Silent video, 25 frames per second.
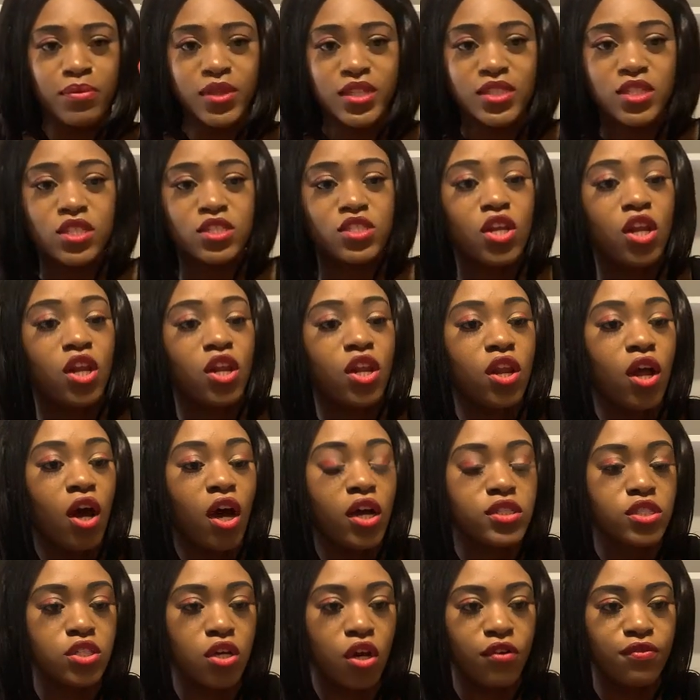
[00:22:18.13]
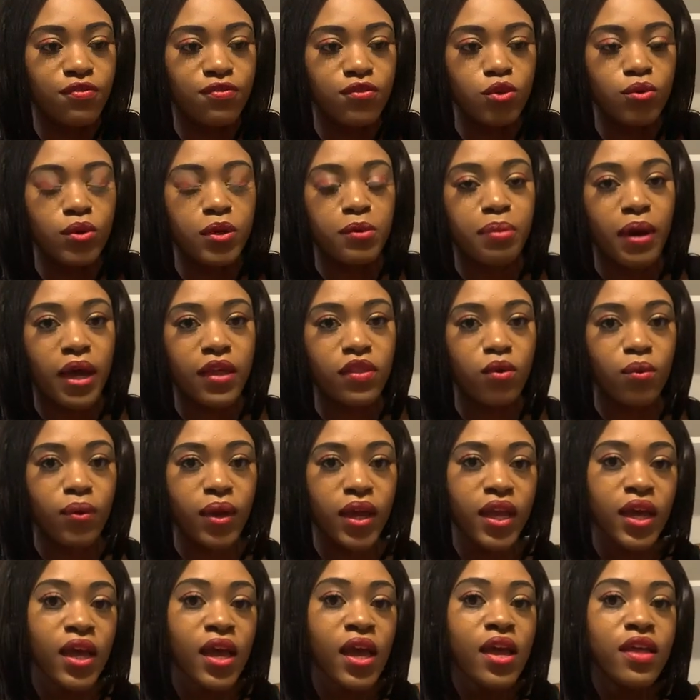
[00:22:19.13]
This is a lot of fluid, by the
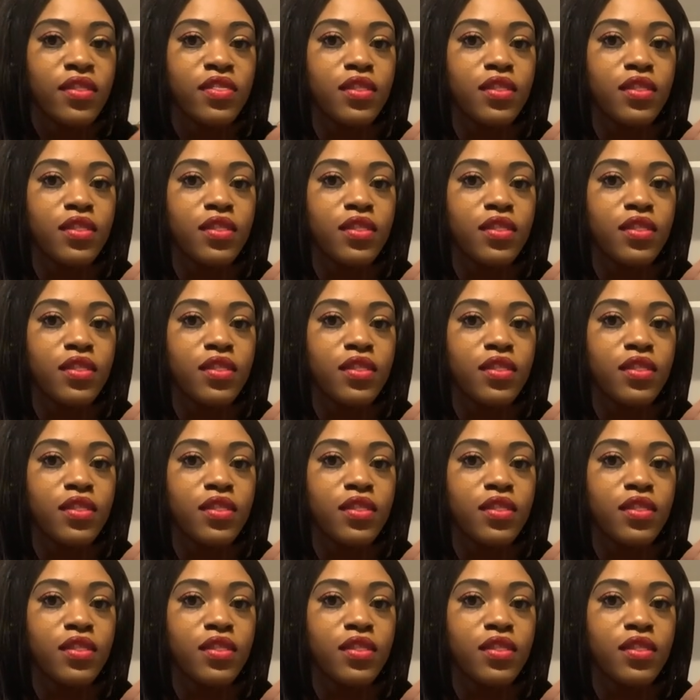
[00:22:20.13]
way.